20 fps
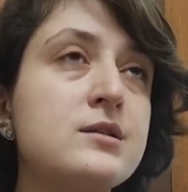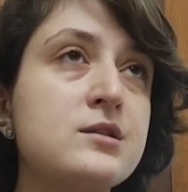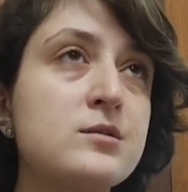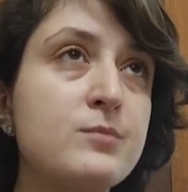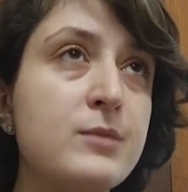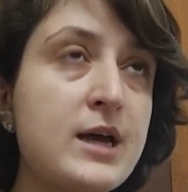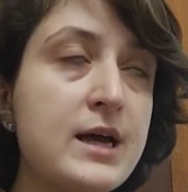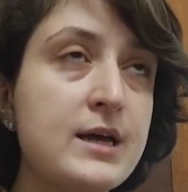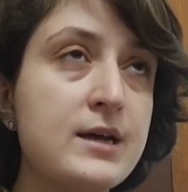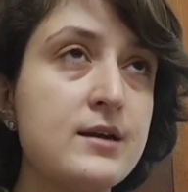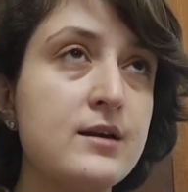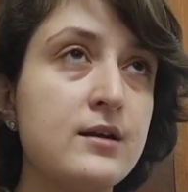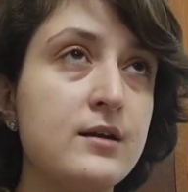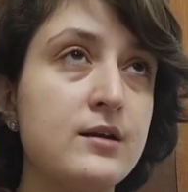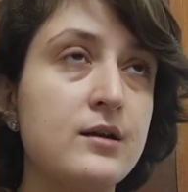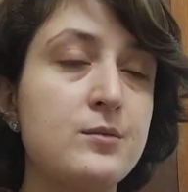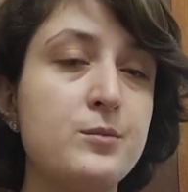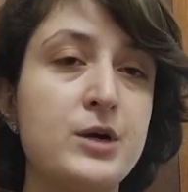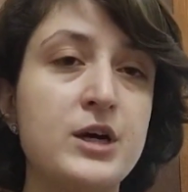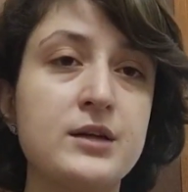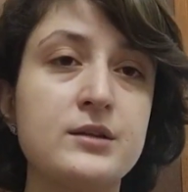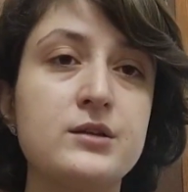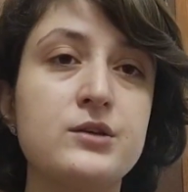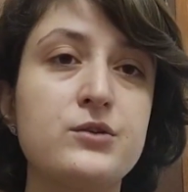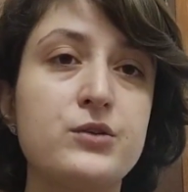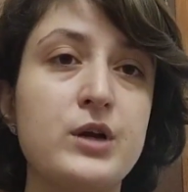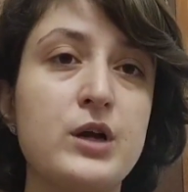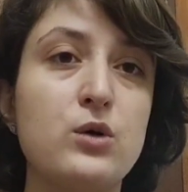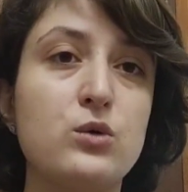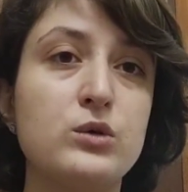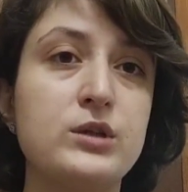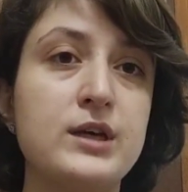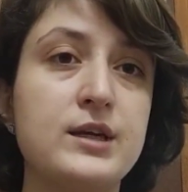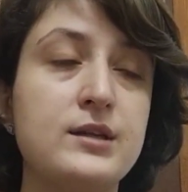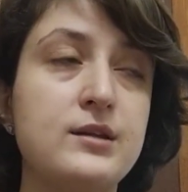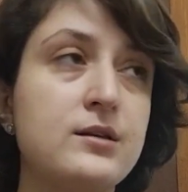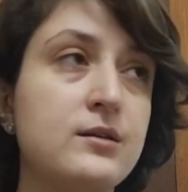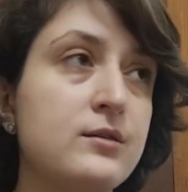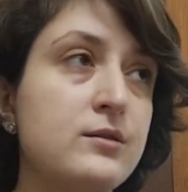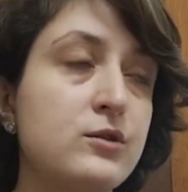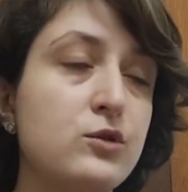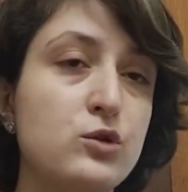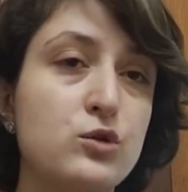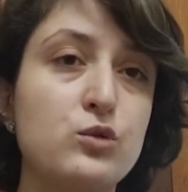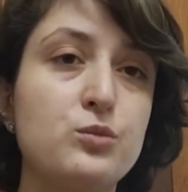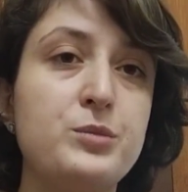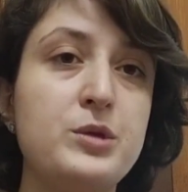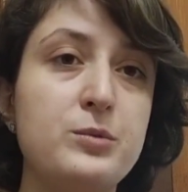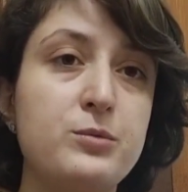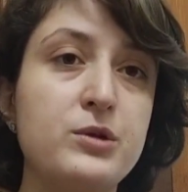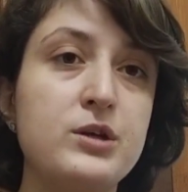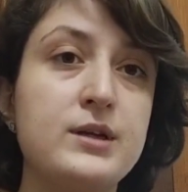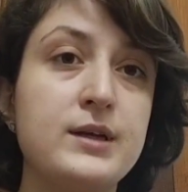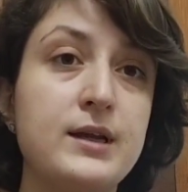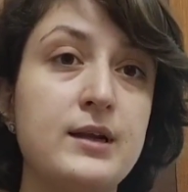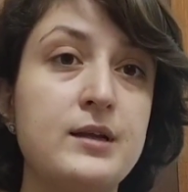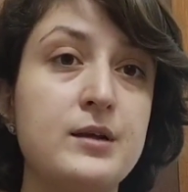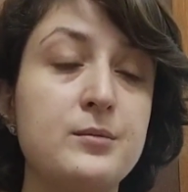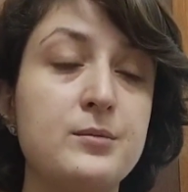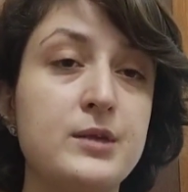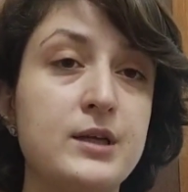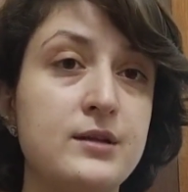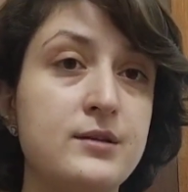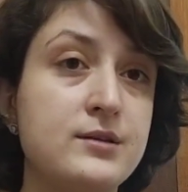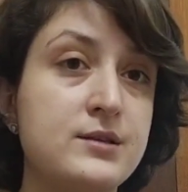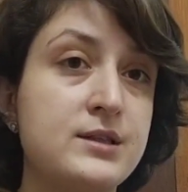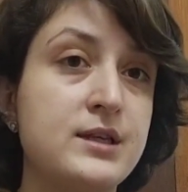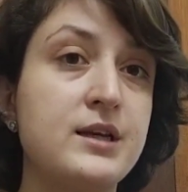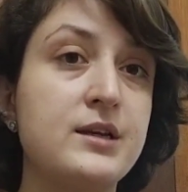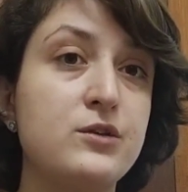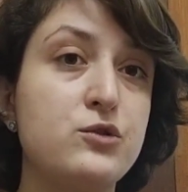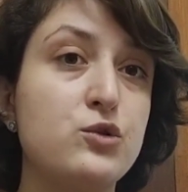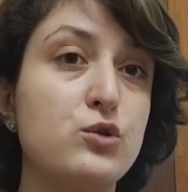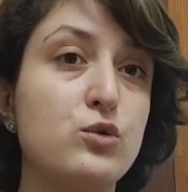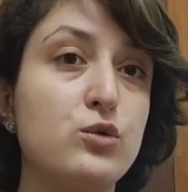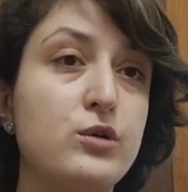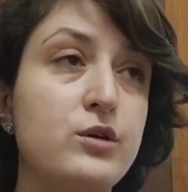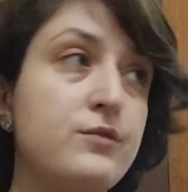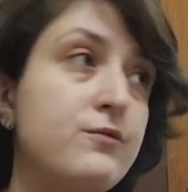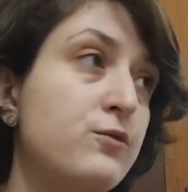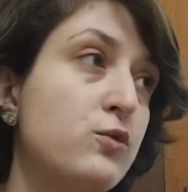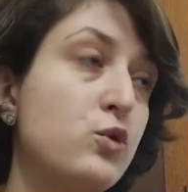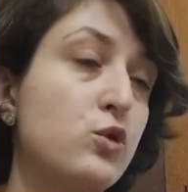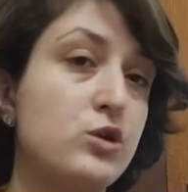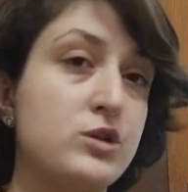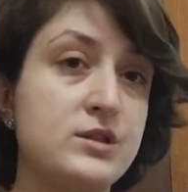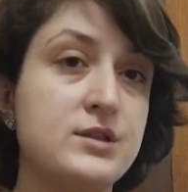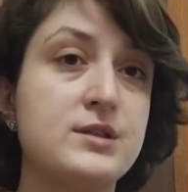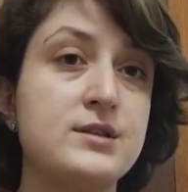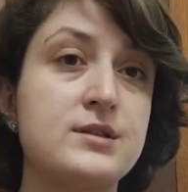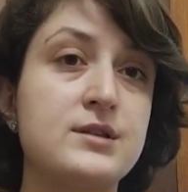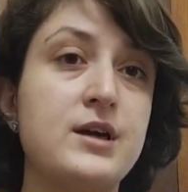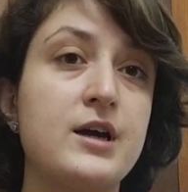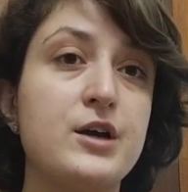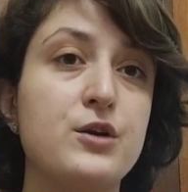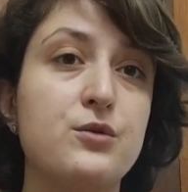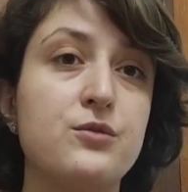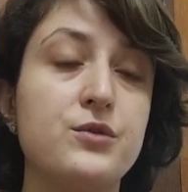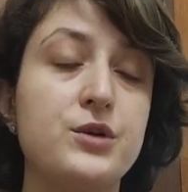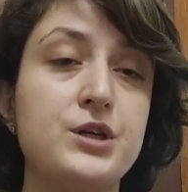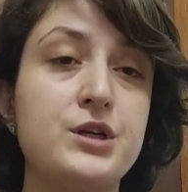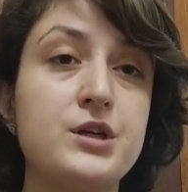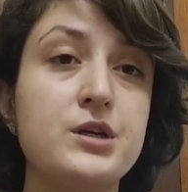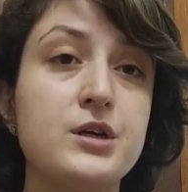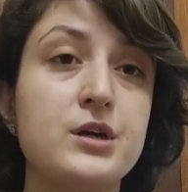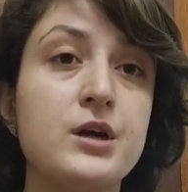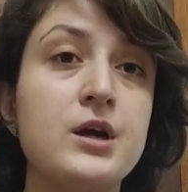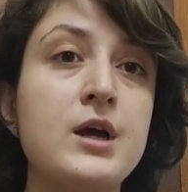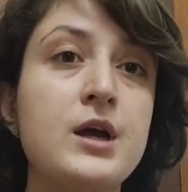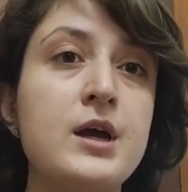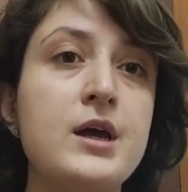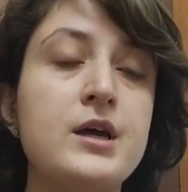this man among the crowd that the people tell him that the saint you're looking for is this guy over here.